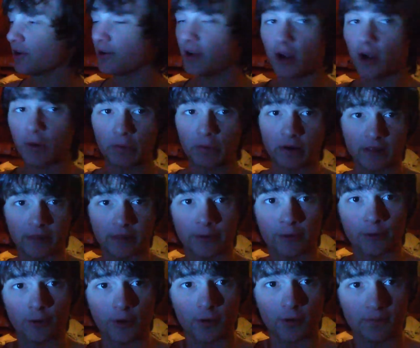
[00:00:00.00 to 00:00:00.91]
They're not
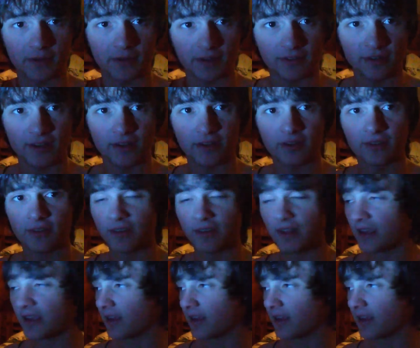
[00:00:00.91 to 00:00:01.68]
running their own business.